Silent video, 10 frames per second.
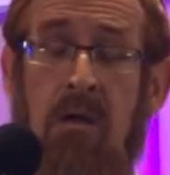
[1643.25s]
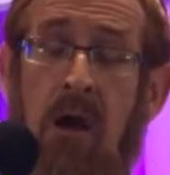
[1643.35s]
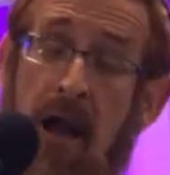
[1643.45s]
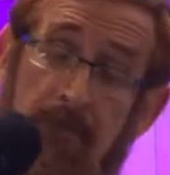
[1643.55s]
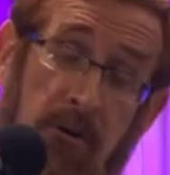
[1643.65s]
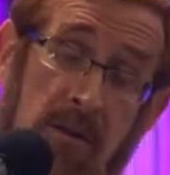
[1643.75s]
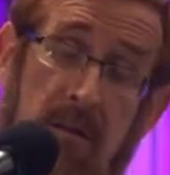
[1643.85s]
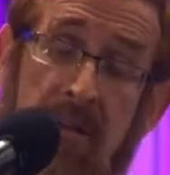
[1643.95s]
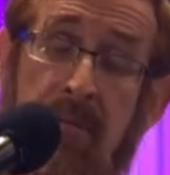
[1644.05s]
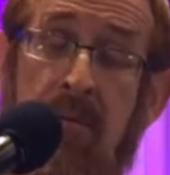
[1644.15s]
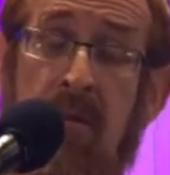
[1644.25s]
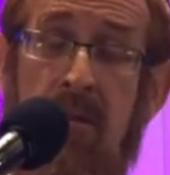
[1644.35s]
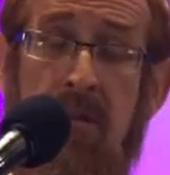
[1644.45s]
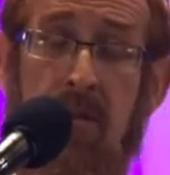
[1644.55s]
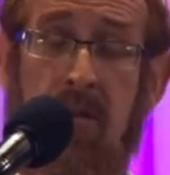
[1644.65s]
I personally am,
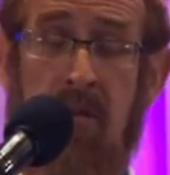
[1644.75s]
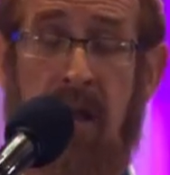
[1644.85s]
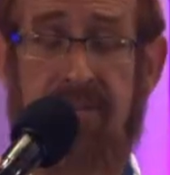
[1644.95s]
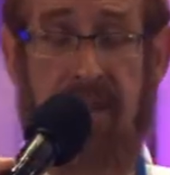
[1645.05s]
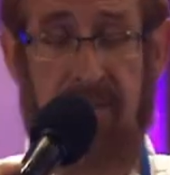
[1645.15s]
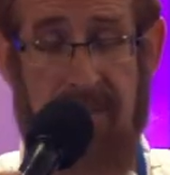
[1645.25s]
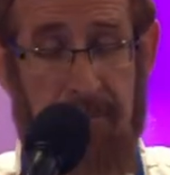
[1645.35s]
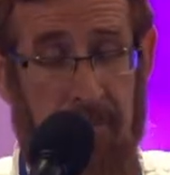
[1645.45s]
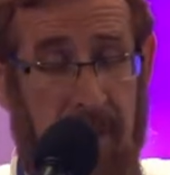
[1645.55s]
you can contact the Temple